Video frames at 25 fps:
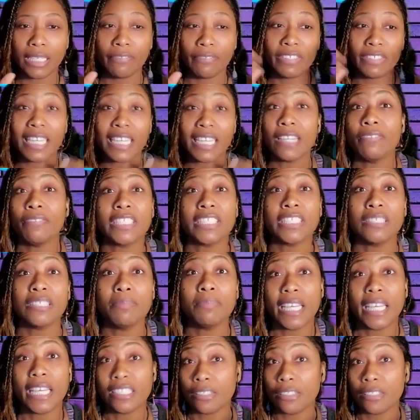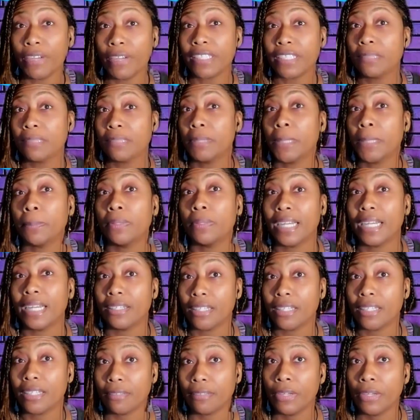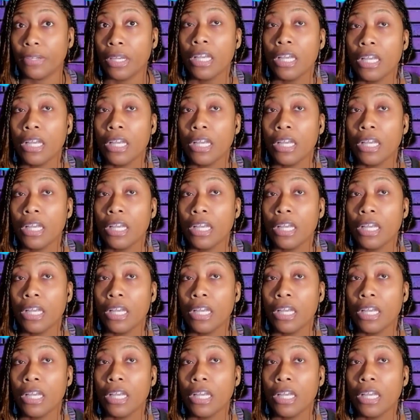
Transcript: if it's not affecting me, it's affecting people I love.